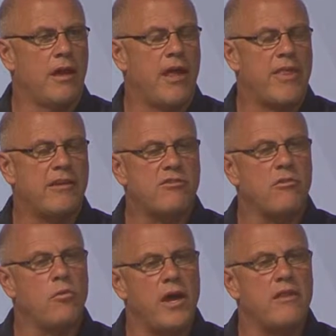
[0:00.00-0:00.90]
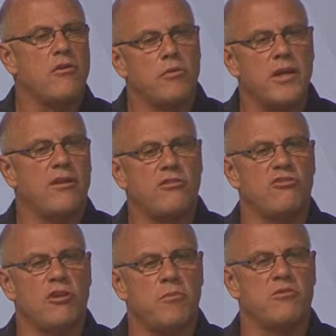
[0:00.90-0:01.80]
And that's the way that a
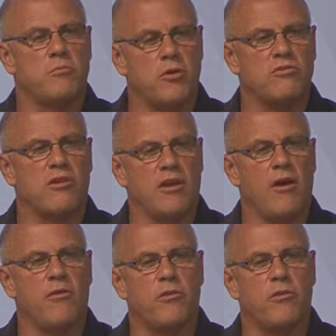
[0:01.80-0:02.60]
relationship is supposed to go.